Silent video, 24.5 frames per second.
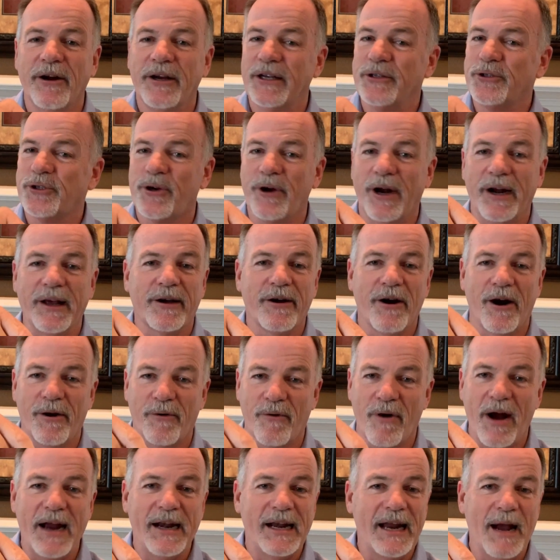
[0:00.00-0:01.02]
get your credit card
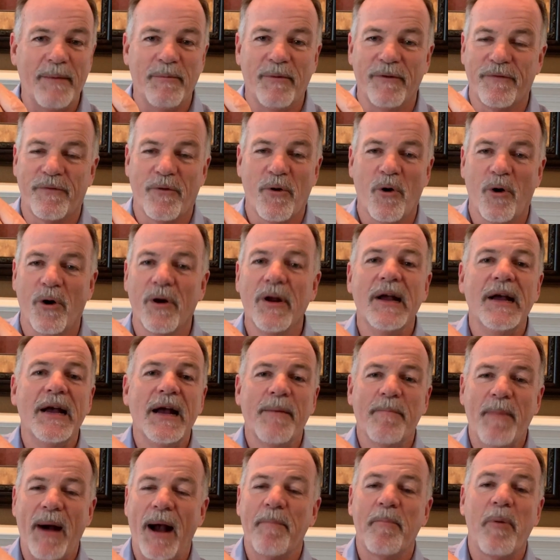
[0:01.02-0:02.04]
right now before
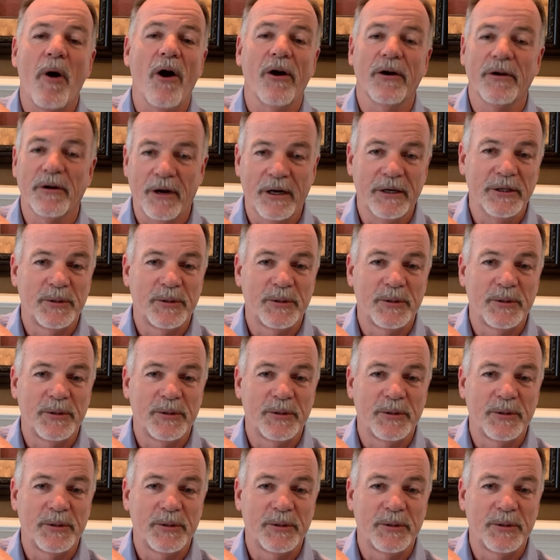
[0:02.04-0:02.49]
my partner